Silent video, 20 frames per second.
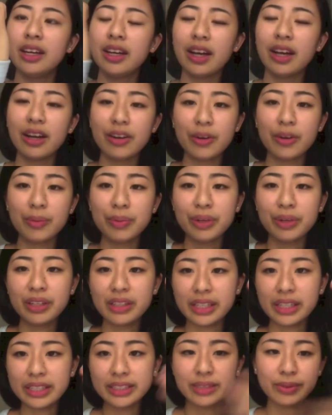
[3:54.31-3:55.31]
I don't know, I'm pretty
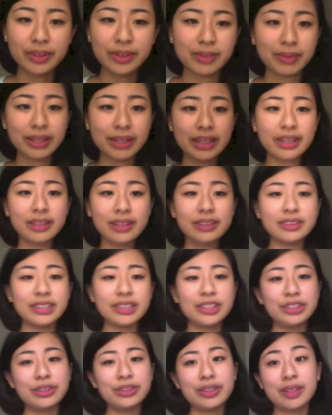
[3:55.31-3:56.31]
lazy with my nails.
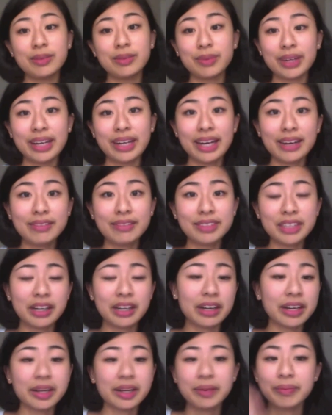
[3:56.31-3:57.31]
I do them when I have
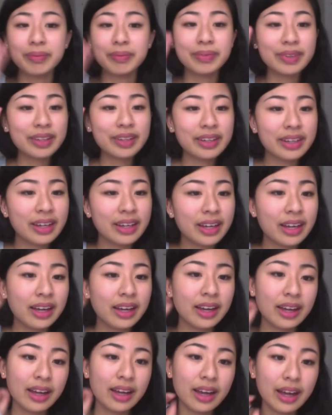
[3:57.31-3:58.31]
time,
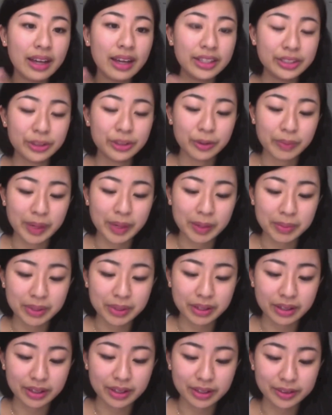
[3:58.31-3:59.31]
so
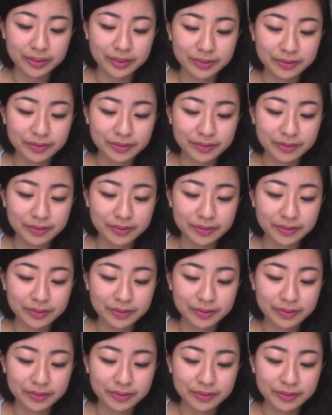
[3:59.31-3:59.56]
maybe